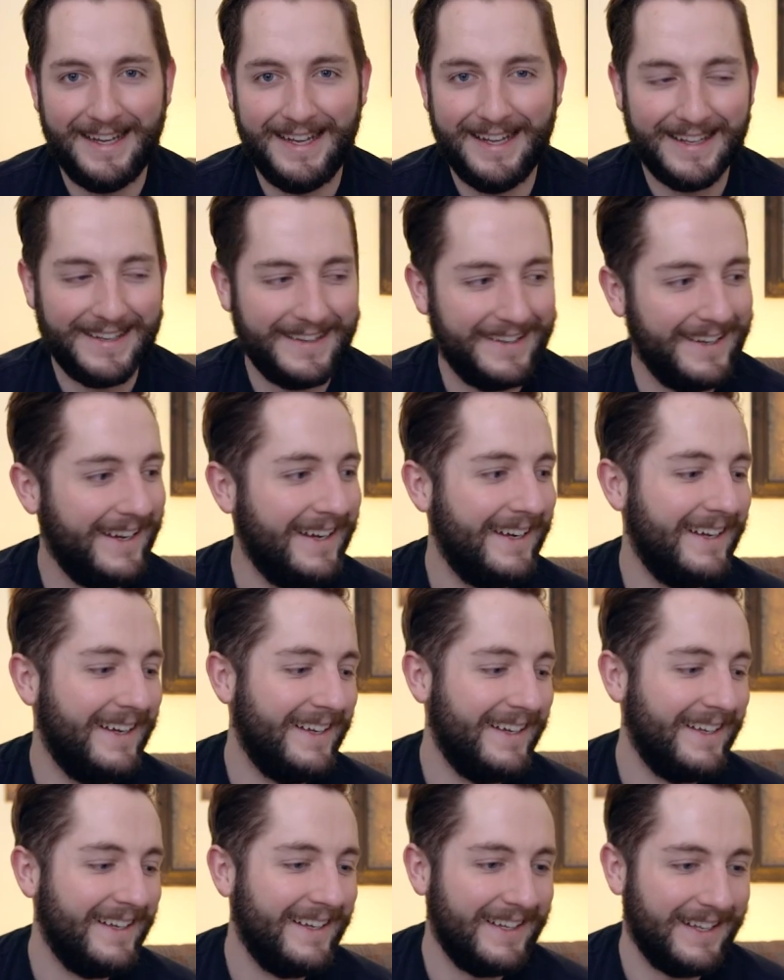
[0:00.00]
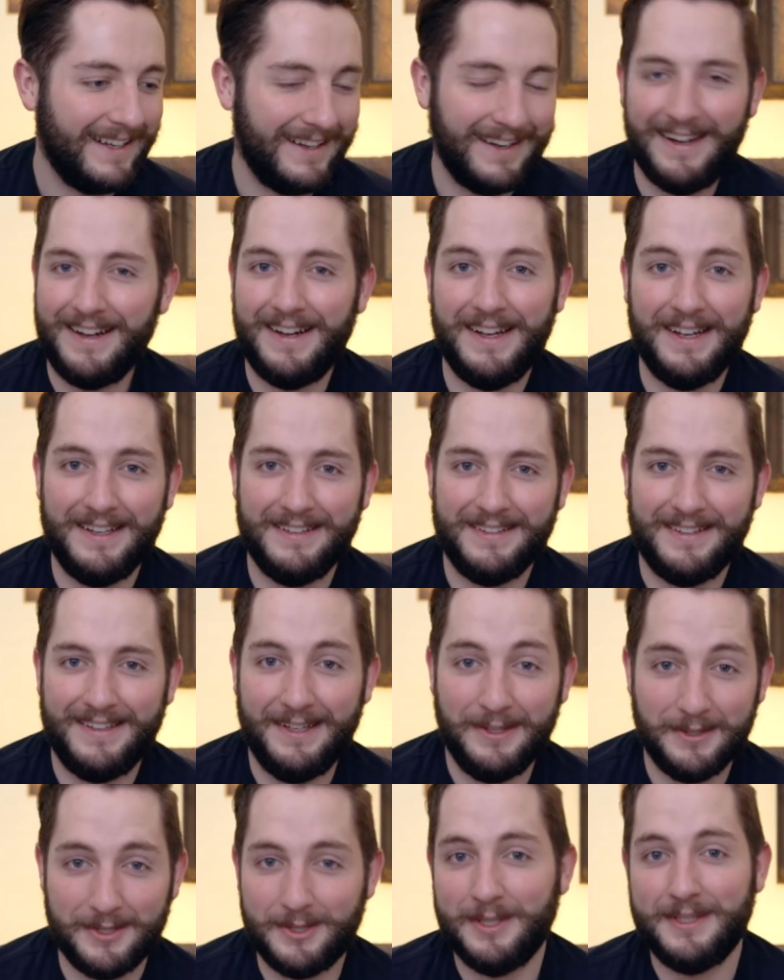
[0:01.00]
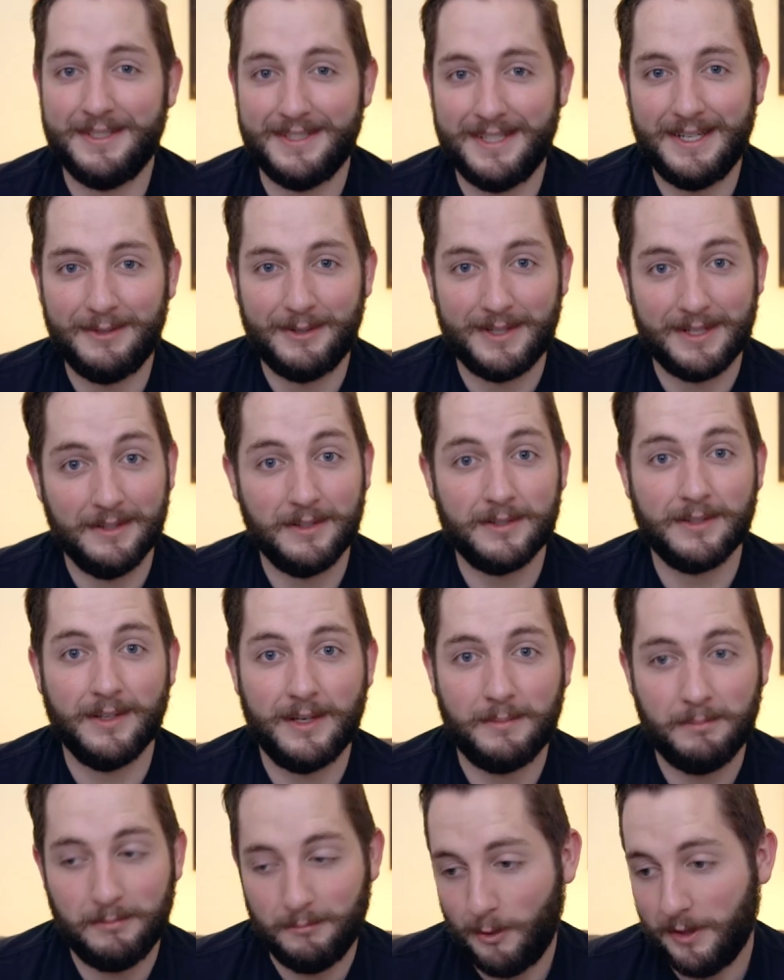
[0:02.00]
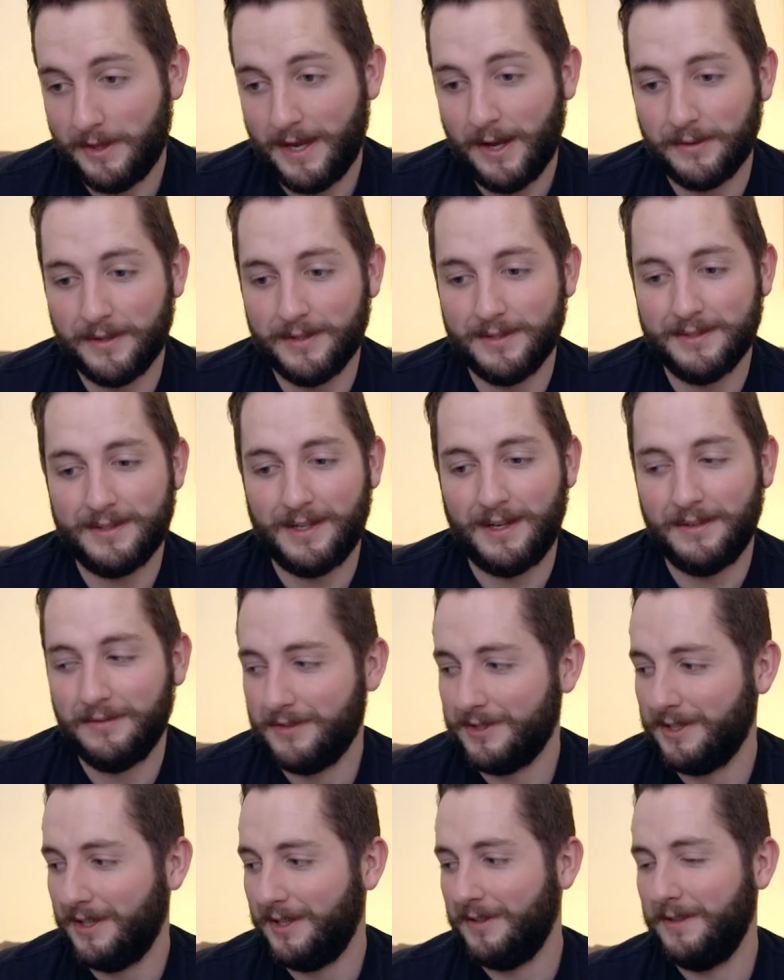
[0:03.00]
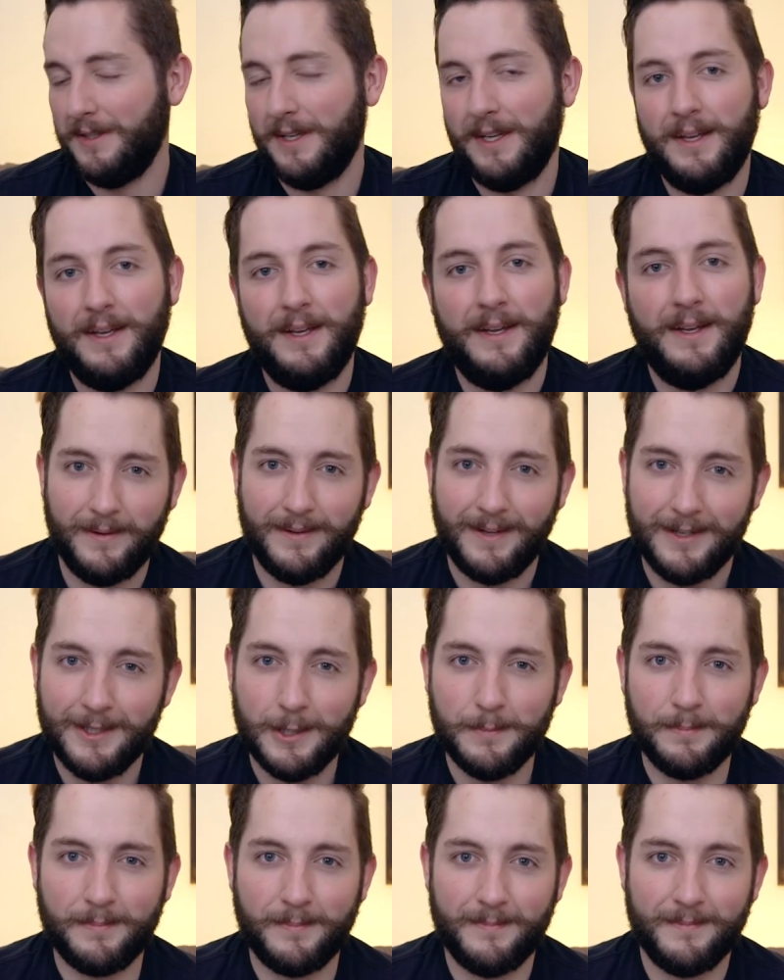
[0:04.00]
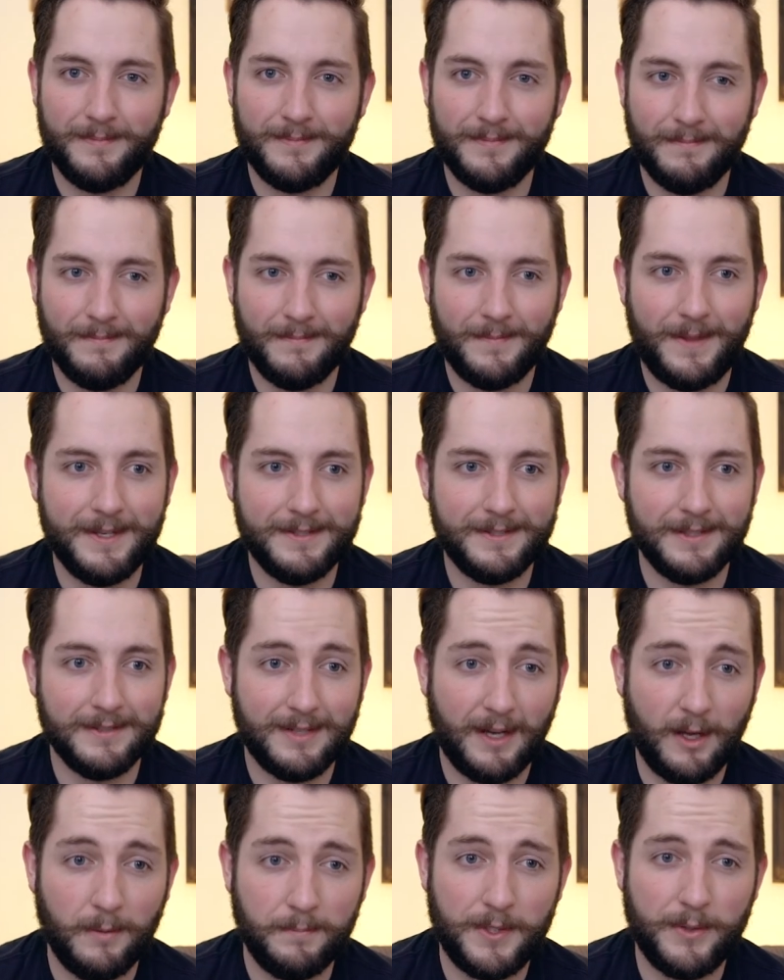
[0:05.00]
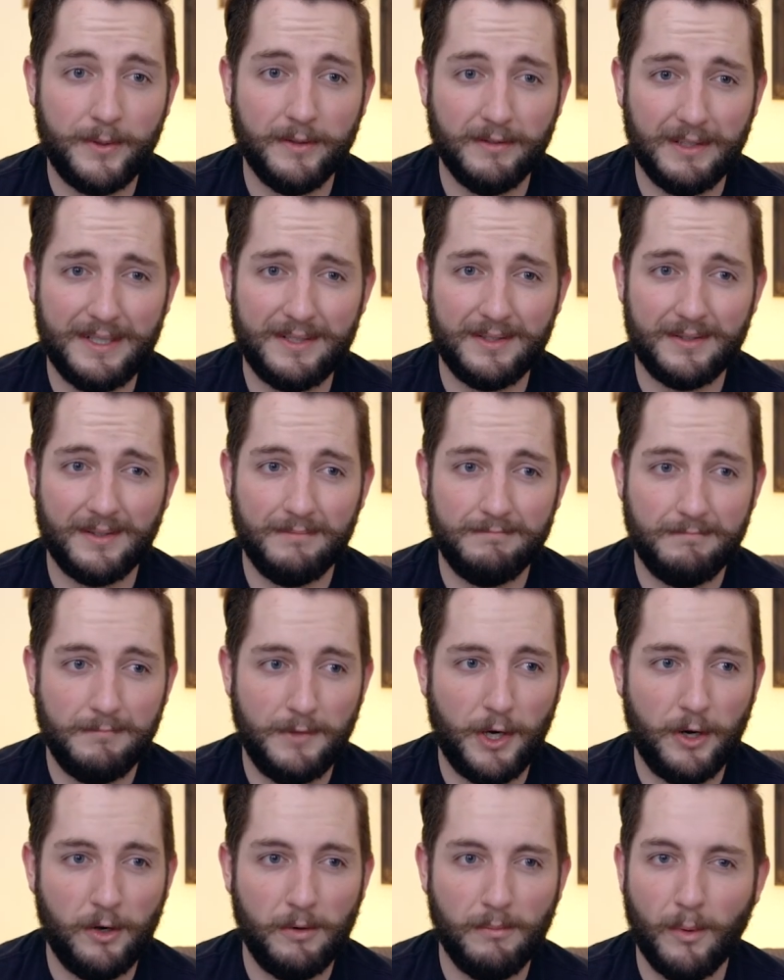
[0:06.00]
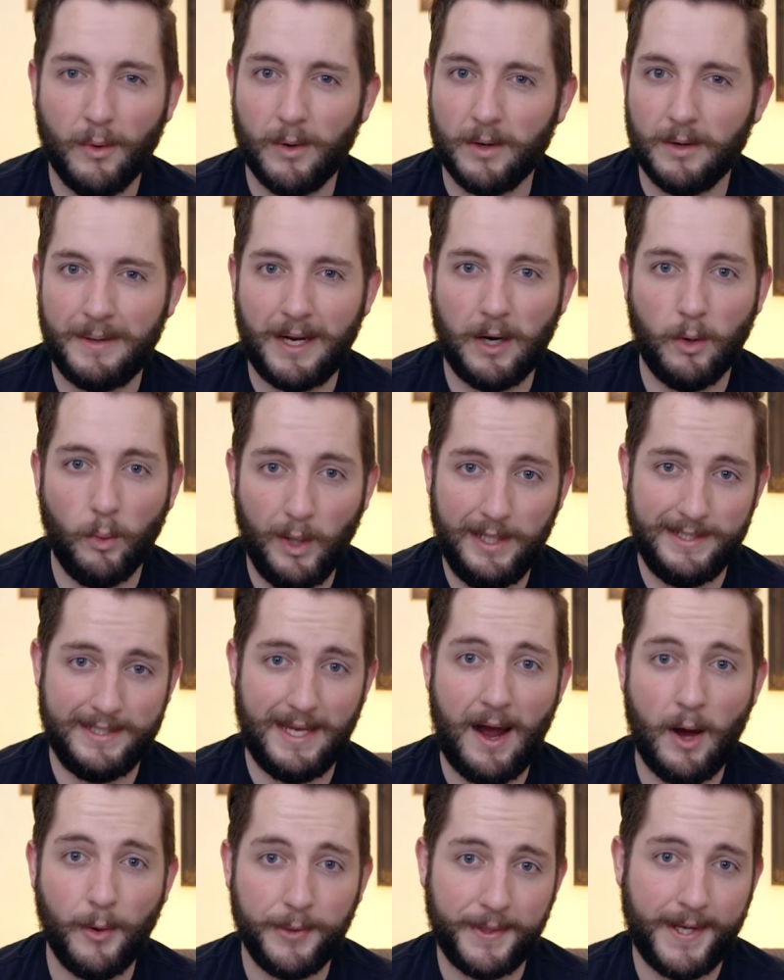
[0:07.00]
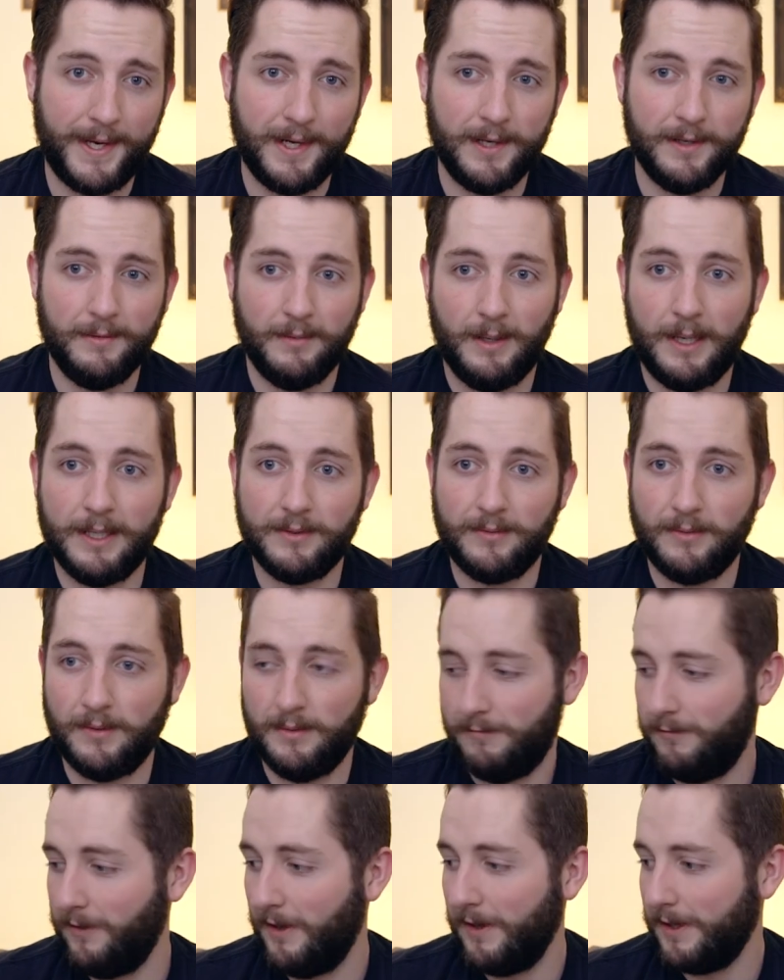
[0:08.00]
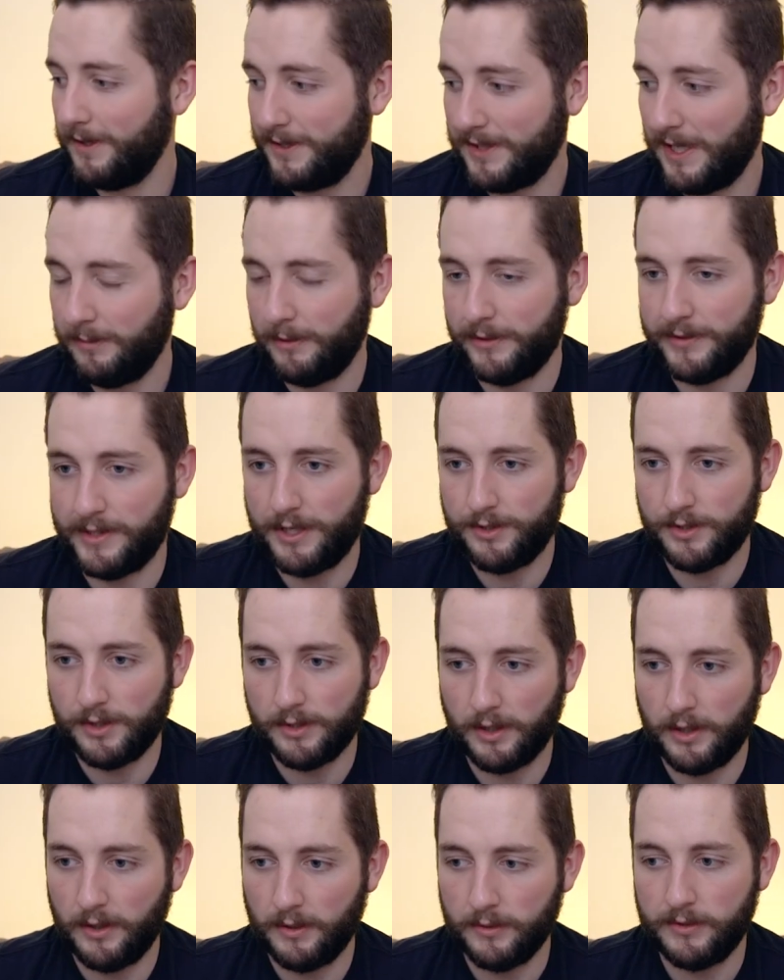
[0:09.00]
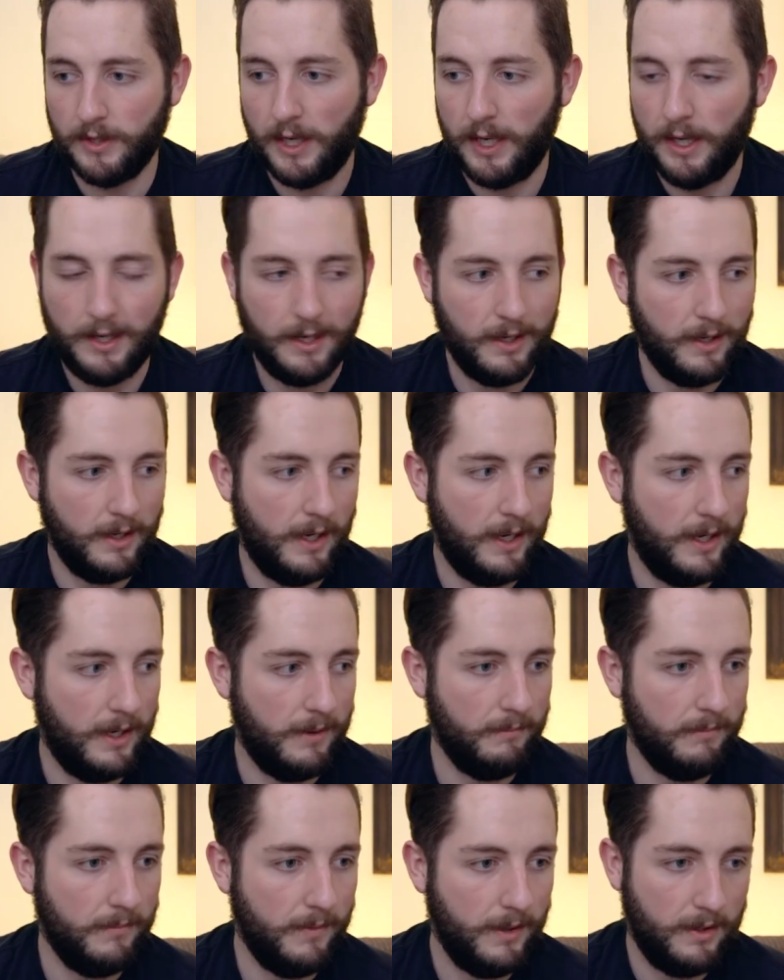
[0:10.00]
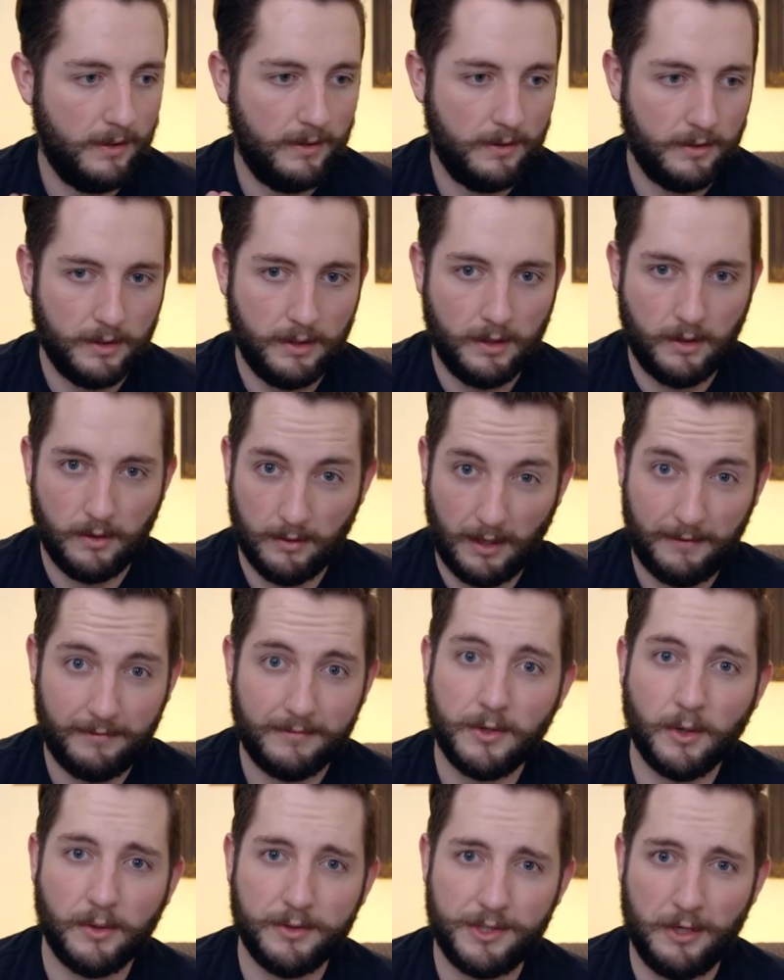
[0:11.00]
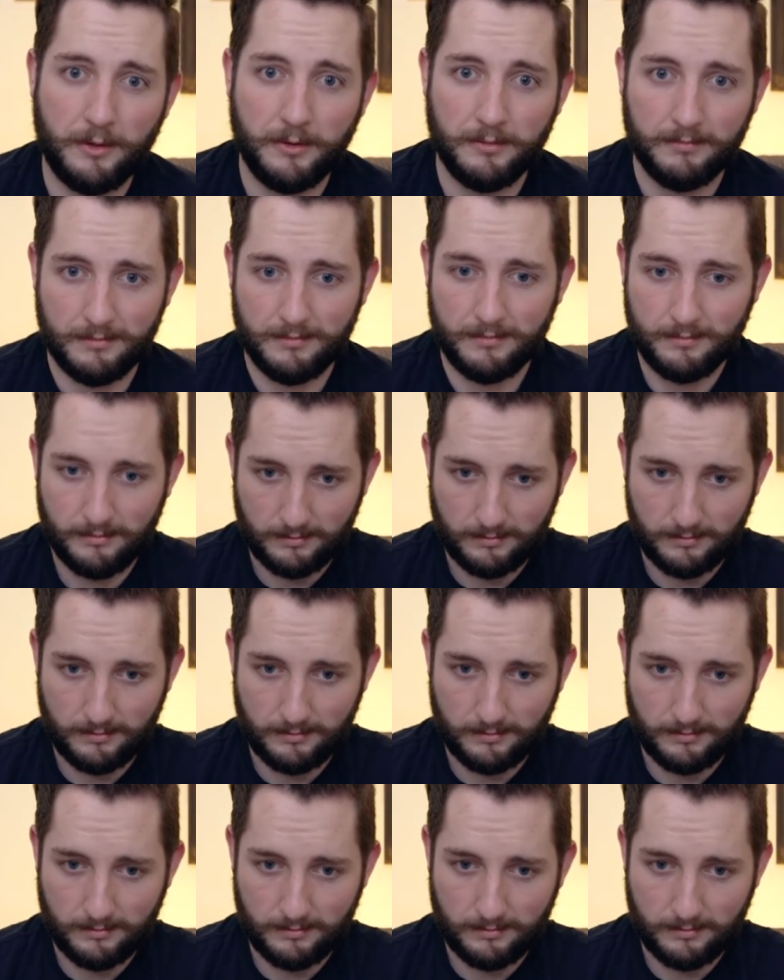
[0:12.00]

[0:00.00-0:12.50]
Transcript: and uh, you should see what it looks like without this stuff. So I hope this has helped you at least know more about what's out there as far as stabilization goes. Um, you know, I've told you